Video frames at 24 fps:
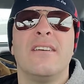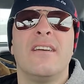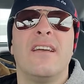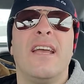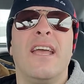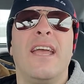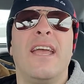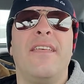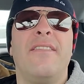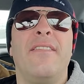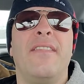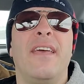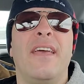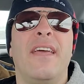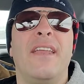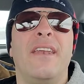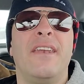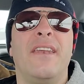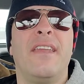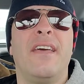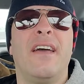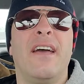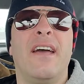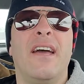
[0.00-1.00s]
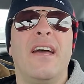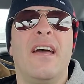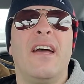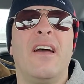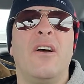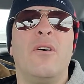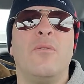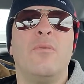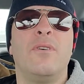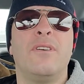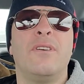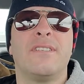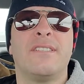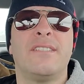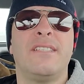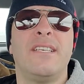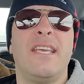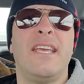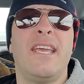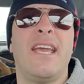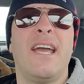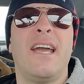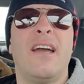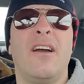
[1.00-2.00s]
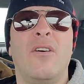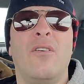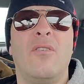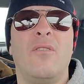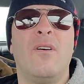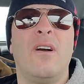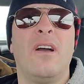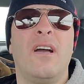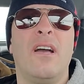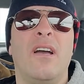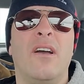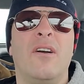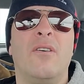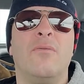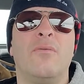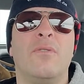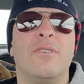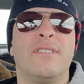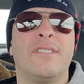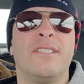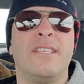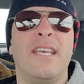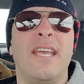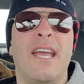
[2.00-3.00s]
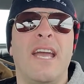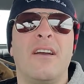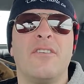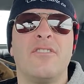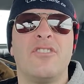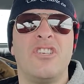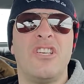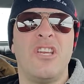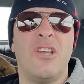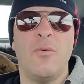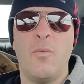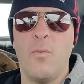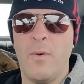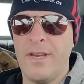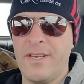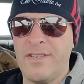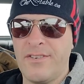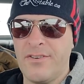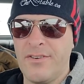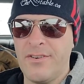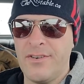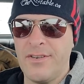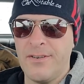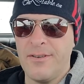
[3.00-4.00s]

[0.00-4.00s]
and then we'll see how she wintered.